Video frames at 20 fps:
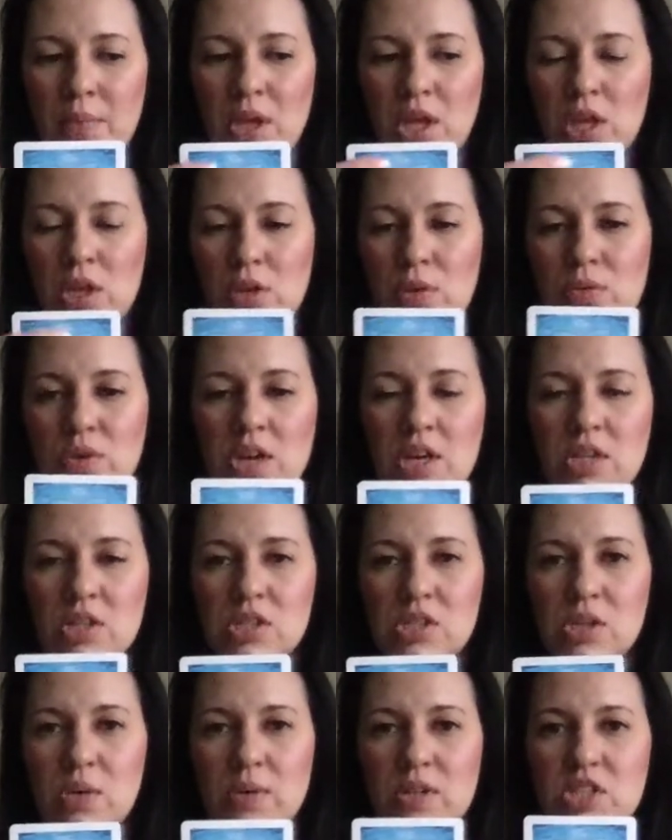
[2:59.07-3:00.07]
union,
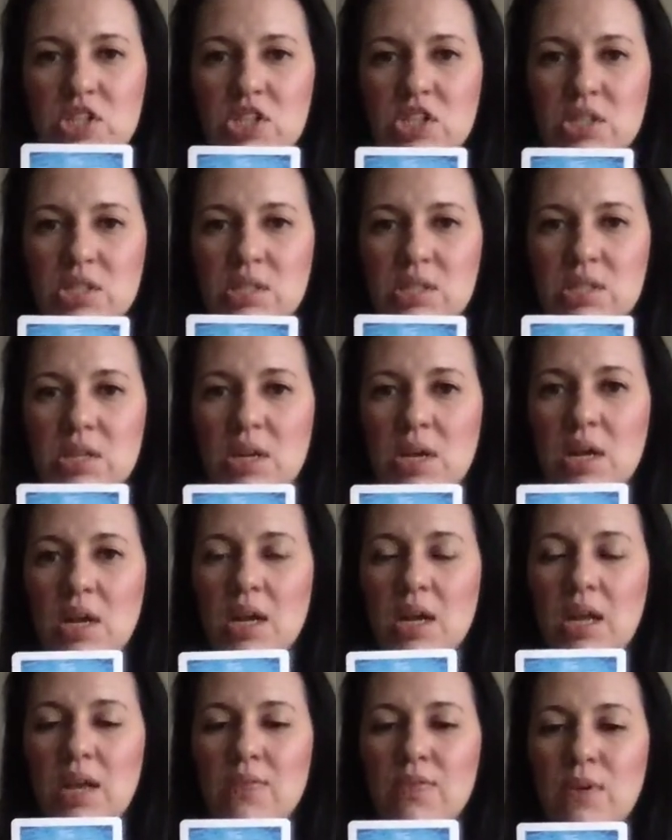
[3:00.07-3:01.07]
so it's just
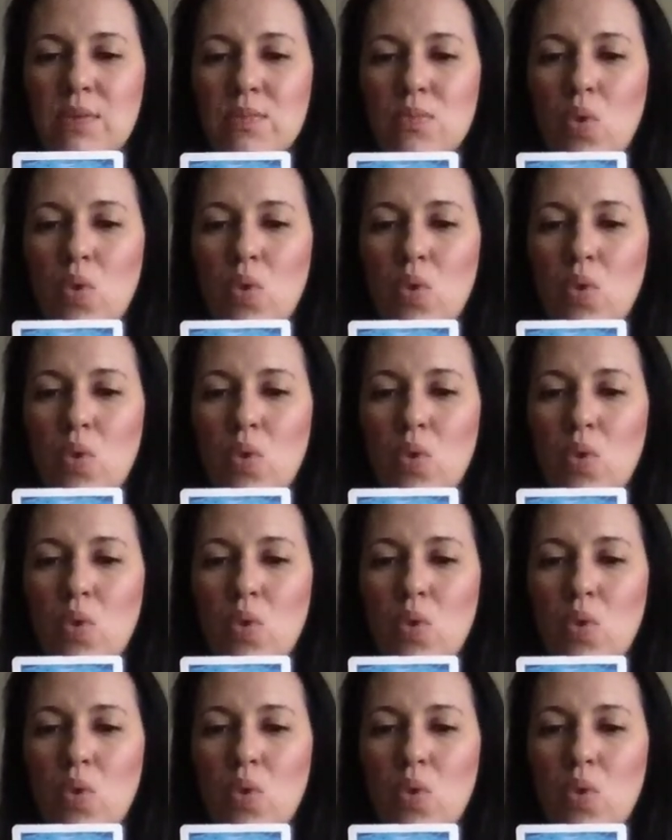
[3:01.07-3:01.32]
even